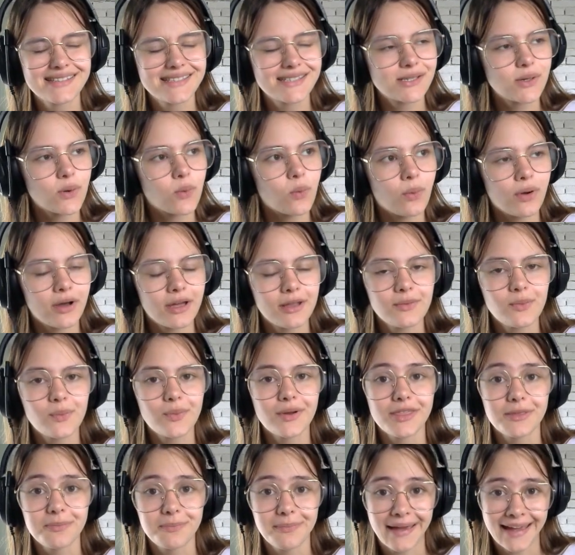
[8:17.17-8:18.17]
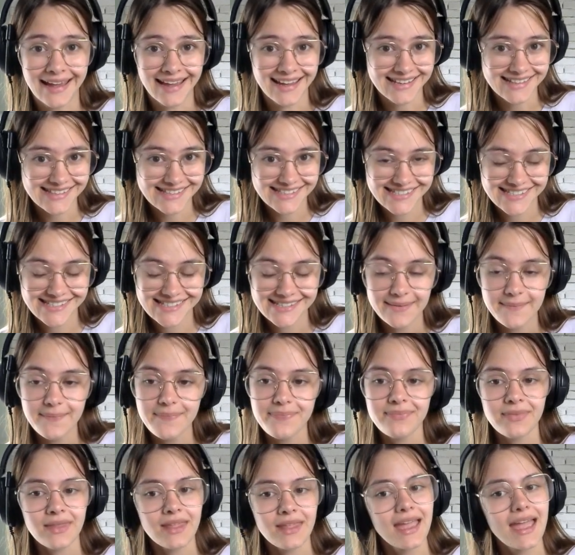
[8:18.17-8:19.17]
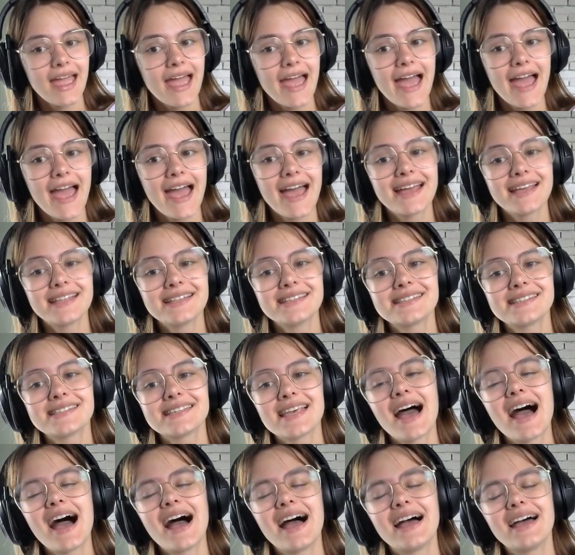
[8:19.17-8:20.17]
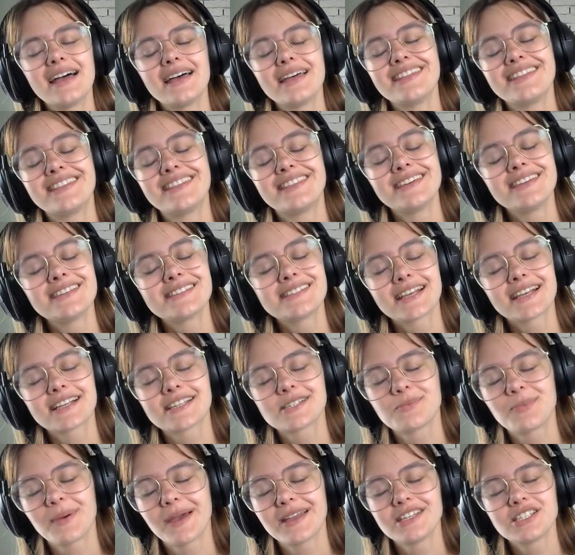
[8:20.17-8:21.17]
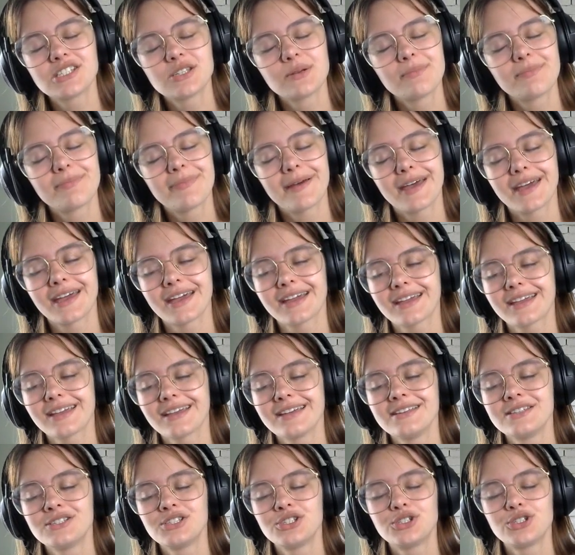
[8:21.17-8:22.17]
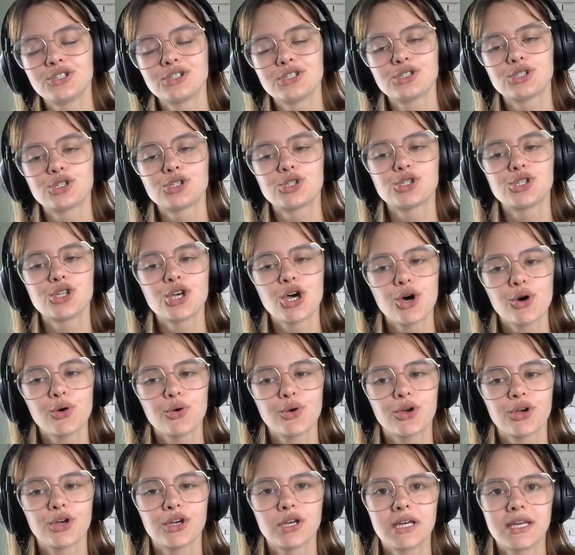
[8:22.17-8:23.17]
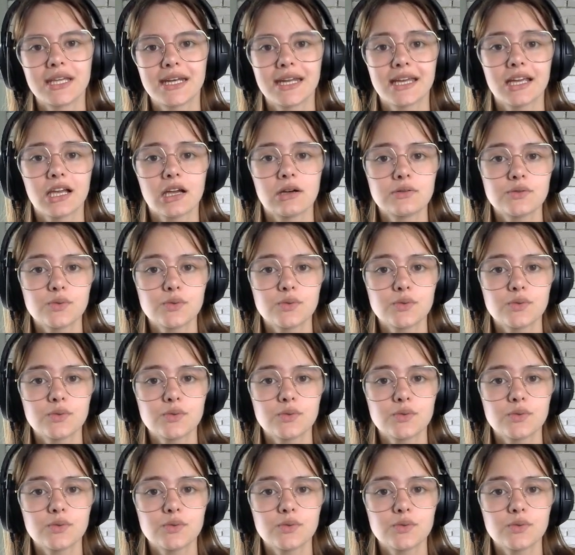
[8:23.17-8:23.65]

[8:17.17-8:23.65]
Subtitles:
with pets. And this expansion pack is just so good. It comes